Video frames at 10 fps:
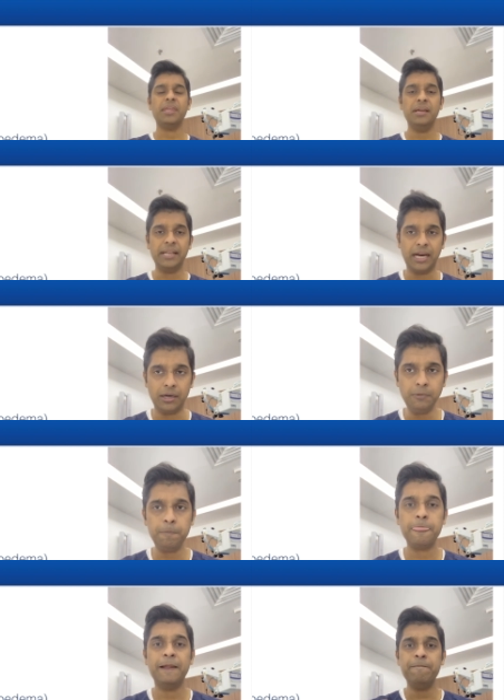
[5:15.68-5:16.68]
Now
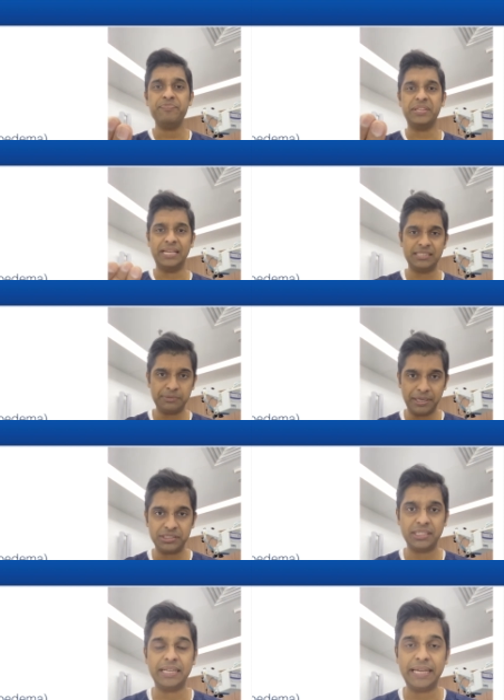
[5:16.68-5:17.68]
get this
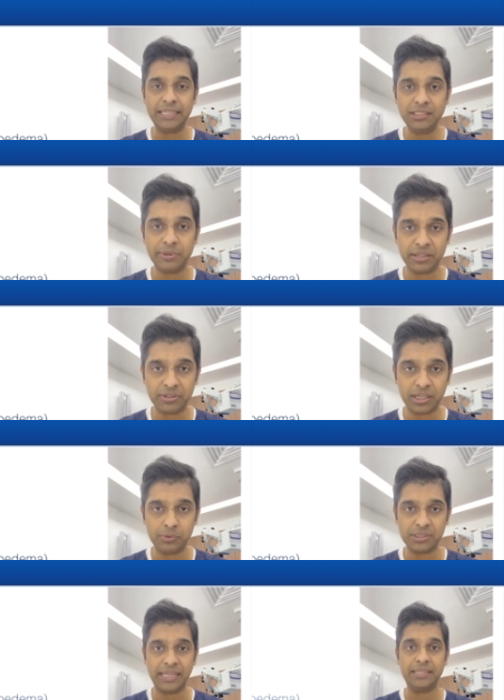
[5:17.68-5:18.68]
patient in twenty-four
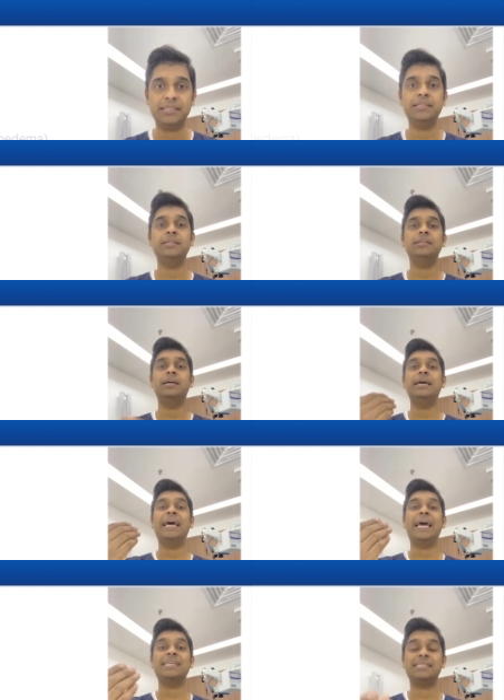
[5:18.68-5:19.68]
hours later,
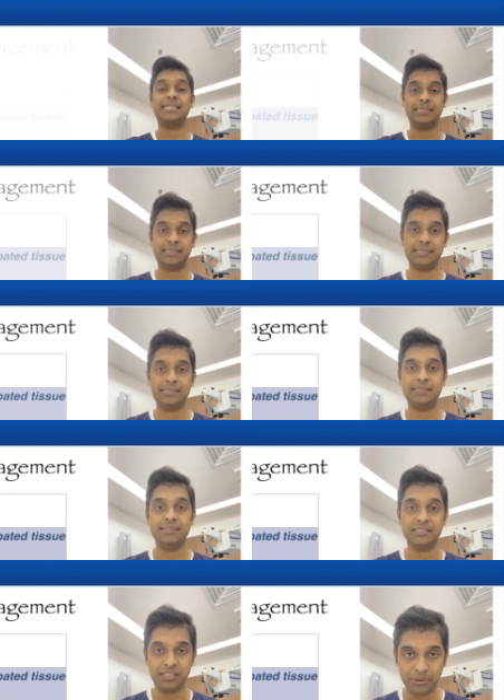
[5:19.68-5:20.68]
assess
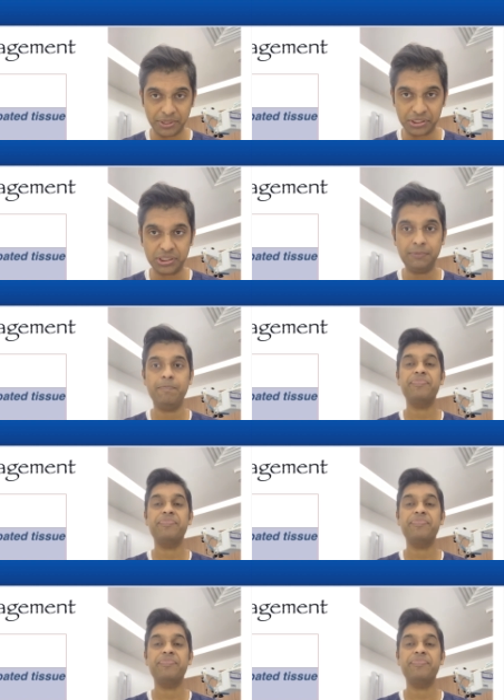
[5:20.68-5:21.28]
the situation,